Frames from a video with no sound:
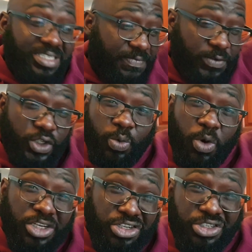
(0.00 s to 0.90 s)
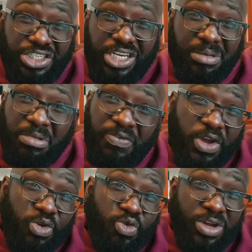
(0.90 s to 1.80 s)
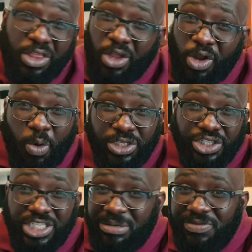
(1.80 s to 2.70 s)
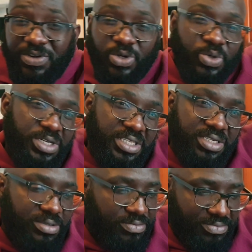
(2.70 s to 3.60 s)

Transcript: if you should wash your chicken before you cook it or not wash your chicken before you cook it.